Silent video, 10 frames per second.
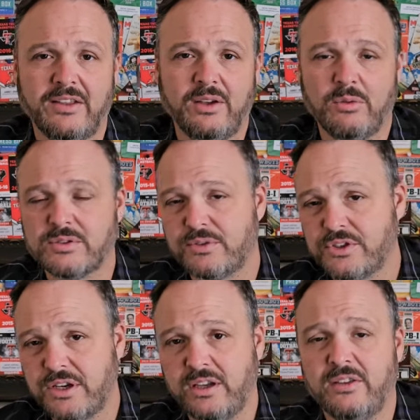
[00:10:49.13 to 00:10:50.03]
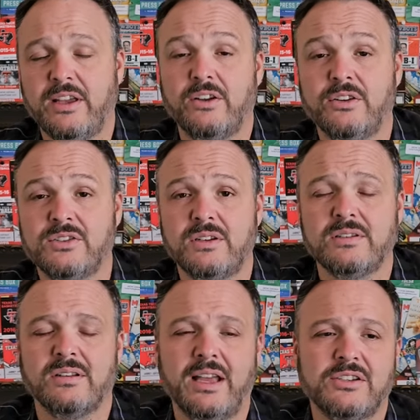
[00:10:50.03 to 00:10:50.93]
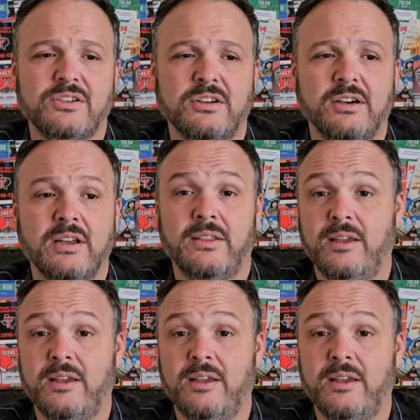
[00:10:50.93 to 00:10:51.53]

I think West Virginia, they had a good season last year.